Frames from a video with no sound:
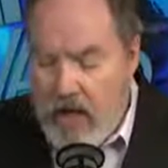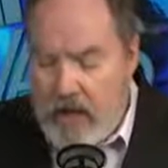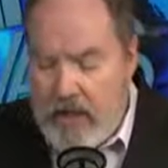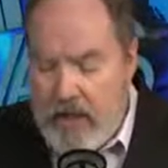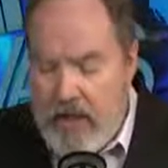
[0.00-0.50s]

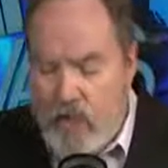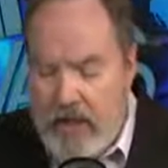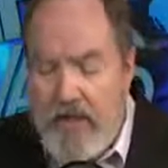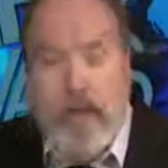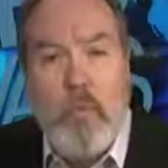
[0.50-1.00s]
understand why
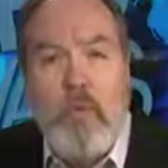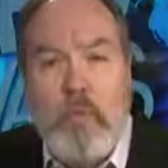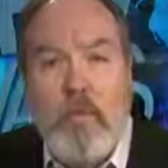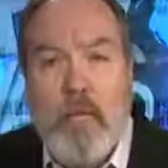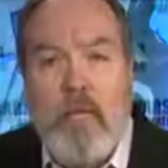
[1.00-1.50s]
someone
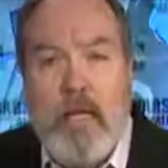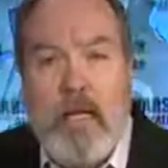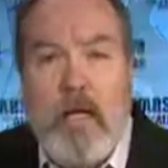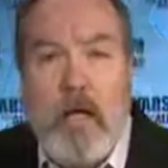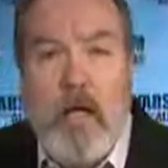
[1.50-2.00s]
did what they
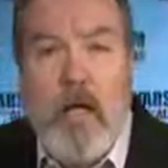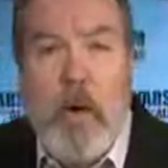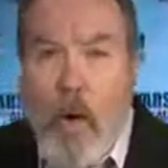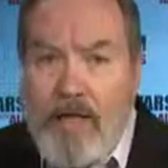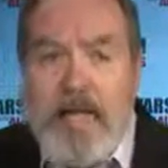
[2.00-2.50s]
did.
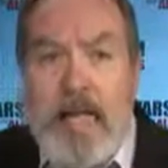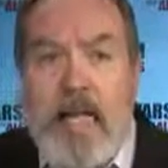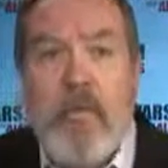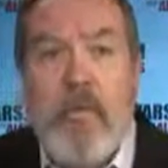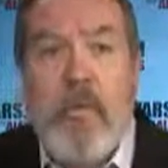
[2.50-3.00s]
What did he
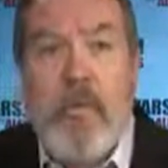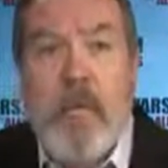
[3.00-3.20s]
do?